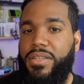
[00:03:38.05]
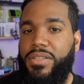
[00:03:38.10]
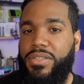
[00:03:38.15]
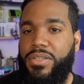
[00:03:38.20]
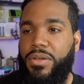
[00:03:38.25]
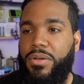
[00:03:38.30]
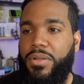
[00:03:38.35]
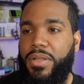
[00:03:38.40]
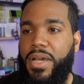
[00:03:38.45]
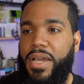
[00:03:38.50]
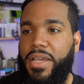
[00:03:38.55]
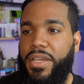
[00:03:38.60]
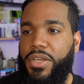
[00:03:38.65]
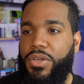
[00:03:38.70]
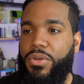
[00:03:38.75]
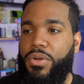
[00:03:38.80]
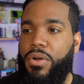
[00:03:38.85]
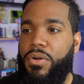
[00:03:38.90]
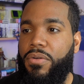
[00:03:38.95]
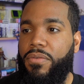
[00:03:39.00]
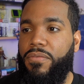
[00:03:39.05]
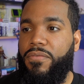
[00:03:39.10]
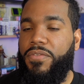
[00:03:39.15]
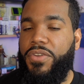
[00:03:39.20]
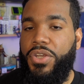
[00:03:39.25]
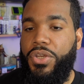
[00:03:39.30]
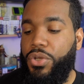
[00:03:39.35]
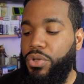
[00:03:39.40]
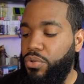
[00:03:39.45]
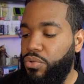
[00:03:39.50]
So like you don't
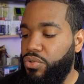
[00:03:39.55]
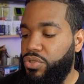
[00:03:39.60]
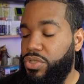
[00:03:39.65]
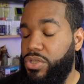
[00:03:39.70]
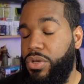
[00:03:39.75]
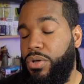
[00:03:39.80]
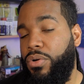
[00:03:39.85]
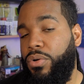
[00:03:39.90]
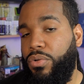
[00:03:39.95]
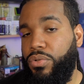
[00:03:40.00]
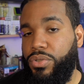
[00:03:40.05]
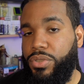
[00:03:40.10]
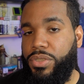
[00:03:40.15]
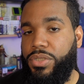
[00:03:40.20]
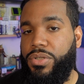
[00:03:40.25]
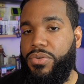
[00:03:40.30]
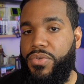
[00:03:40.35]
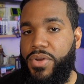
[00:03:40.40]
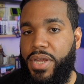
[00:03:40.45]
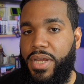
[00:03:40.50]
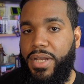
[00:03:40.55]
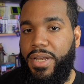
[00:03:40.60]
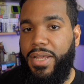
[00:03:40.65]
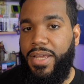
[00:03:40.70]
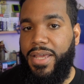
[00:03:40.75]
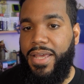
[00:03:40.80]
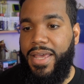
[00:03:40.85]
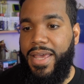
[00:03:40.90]
use the whole screen.